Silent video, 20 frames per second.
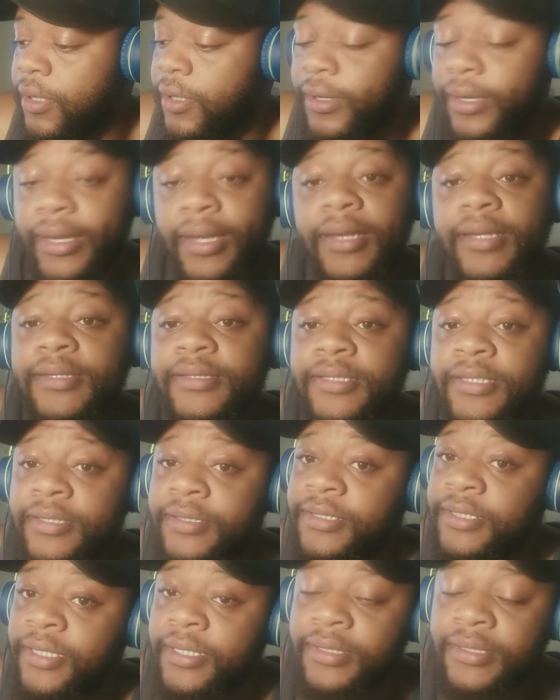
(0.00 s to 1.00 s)
ladies and
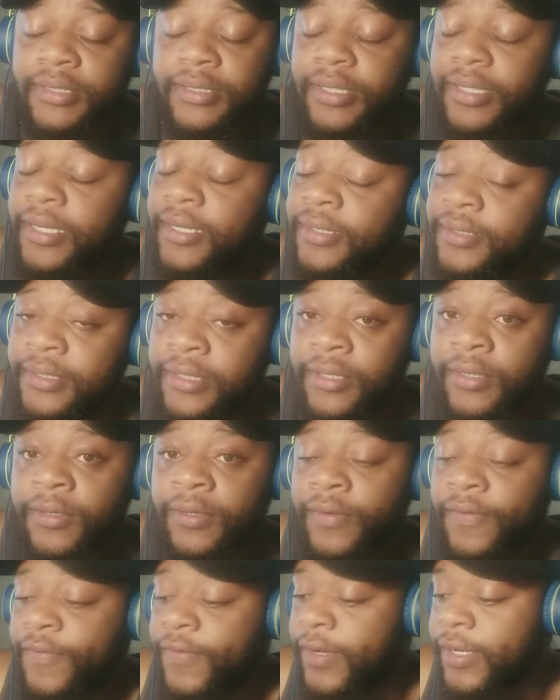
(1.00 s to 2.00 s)
gents, that is a
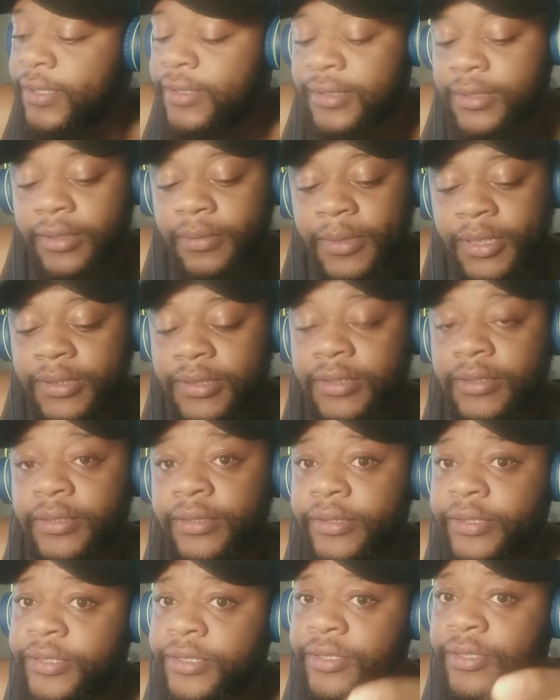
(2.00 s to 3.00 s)
good fight. Let me tell
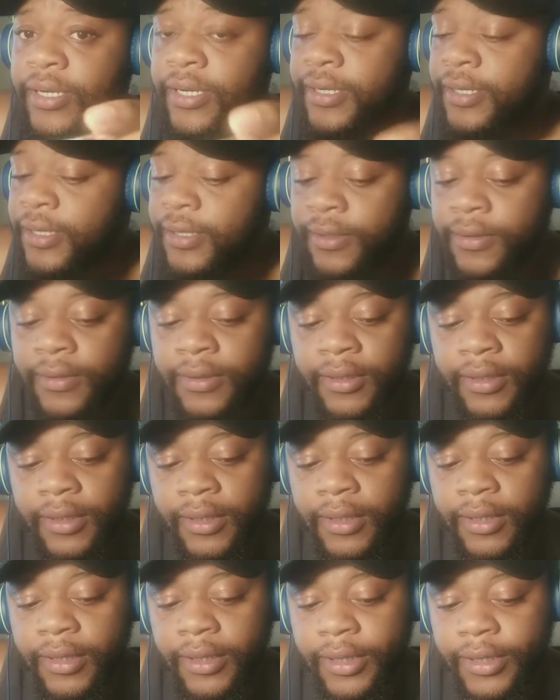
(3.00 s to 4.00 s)
you this right now.
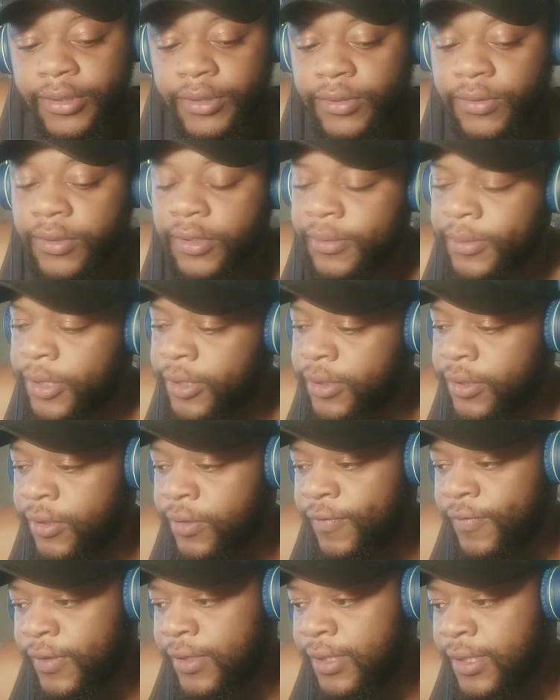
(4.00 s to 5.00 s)
Talking about
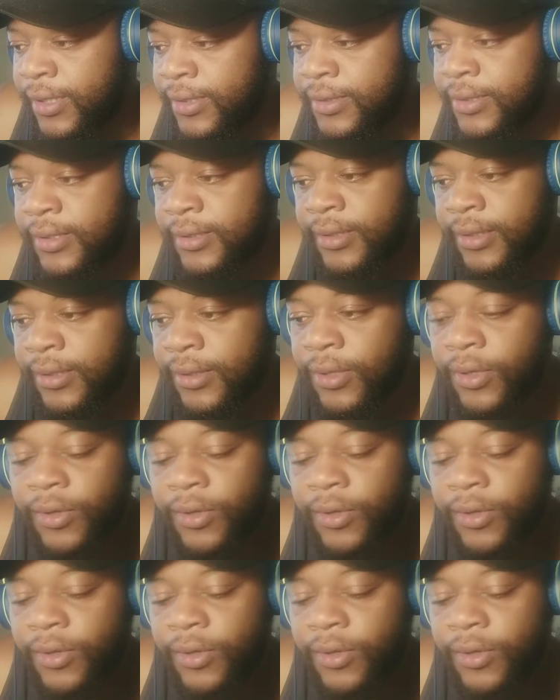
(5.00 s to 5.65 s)
COVID-19, the